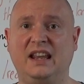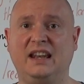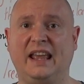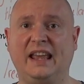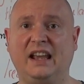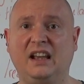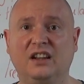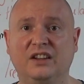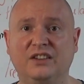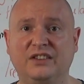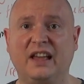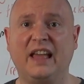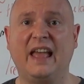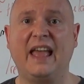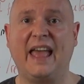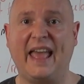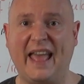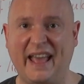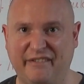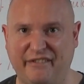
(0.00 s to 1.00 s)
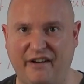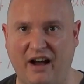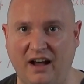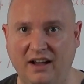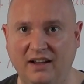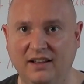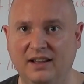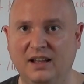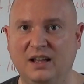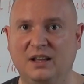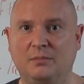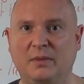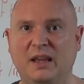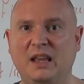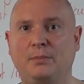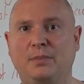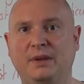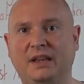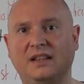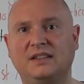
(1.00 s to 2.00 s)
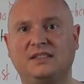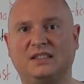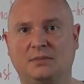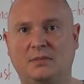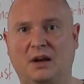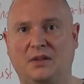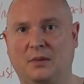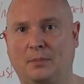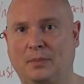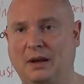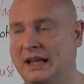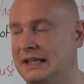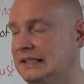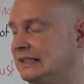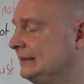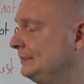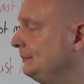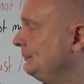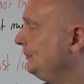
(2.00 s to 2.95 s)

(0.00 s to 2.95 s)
England ever. Maybe in some other place.